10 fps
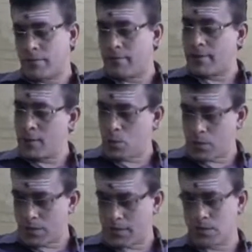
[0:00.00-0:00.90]
We know
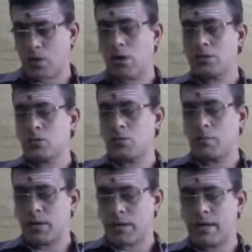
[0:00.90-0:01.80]
this also,
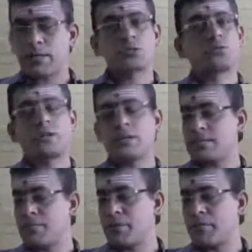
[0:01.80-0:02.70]
but let us do it in a
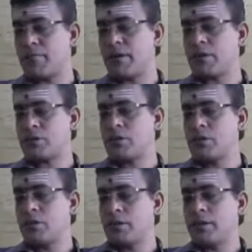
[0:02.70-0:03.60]
simplified fashion
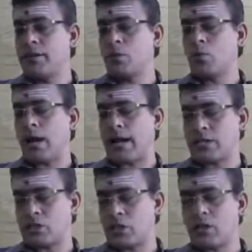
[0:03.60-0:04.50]
into
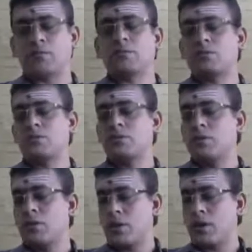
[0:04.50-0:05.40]
actual hours.
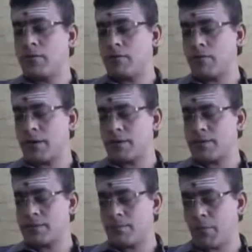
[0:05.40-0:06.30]
Now if I
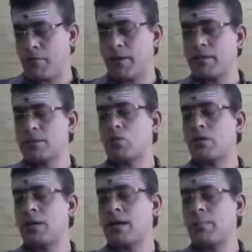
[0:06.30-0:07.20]
simplify this,
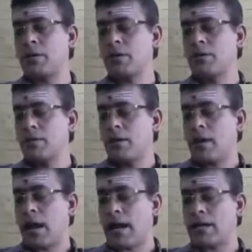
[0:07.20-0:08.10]
what will happen?
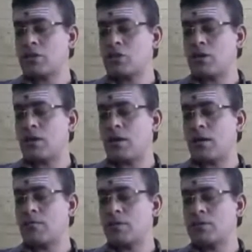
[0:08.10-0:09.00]
Actual
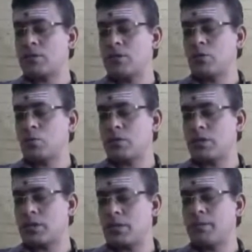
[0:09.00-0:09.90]
hours into
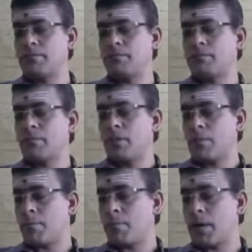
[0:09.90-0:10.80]
3
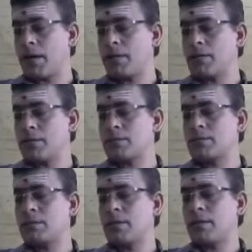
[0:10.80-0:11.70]
minus
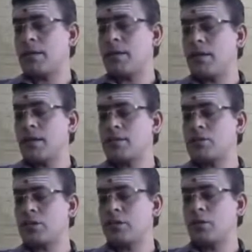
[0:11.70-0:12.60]

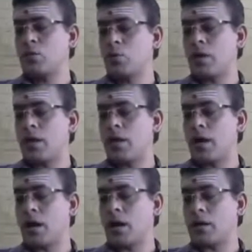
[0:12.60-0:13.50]
AH into
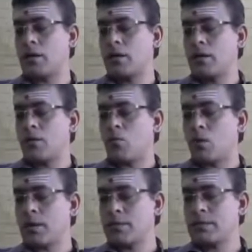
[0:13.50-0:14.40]
AR.
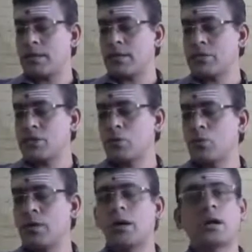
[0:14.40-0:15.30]
What is AH into
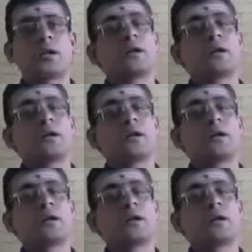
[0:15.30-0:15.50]
AR?